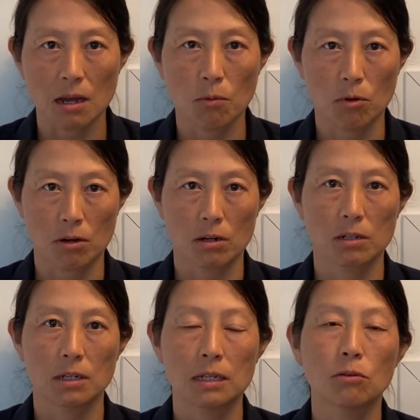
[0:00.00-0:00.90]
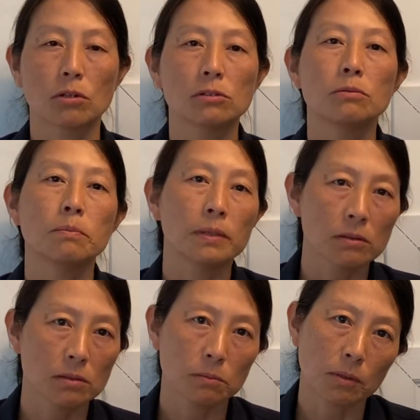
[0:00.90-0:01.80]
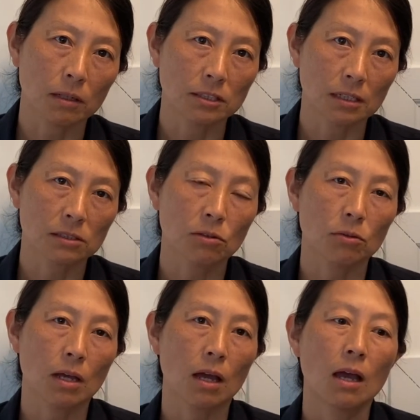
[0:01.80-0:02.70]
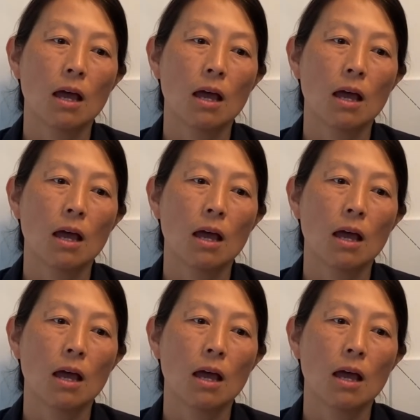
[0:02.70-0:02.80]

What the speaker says: work in order to build the project, so that